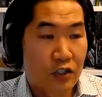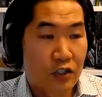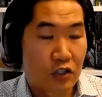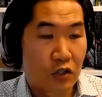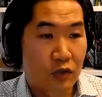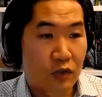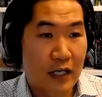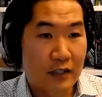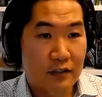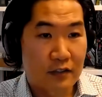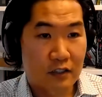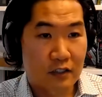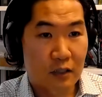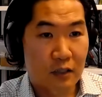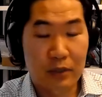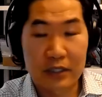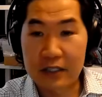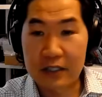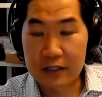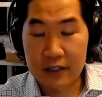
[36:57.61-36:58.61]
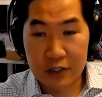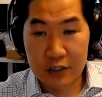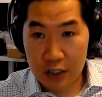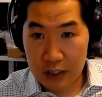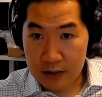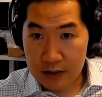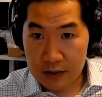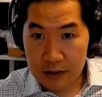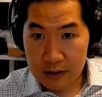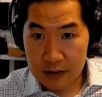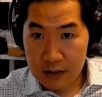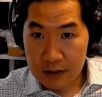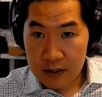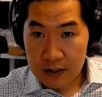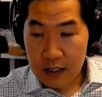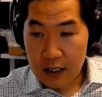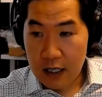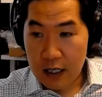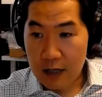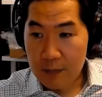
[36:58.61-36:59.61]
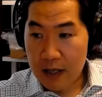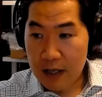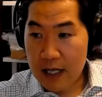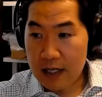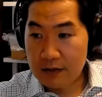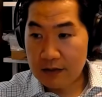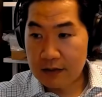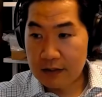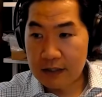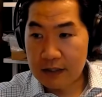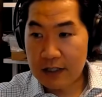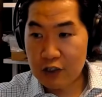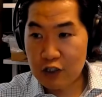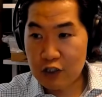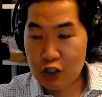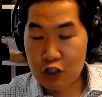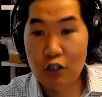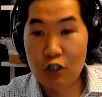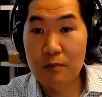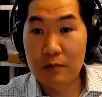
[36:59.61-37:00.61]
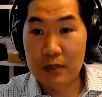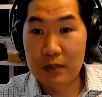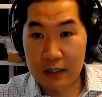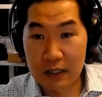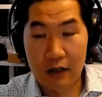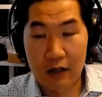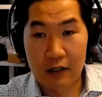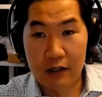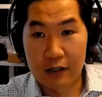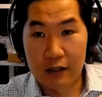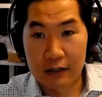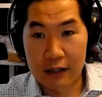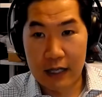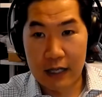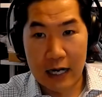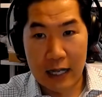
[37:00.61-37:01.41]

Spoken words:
So that's completely legit, and that should be there.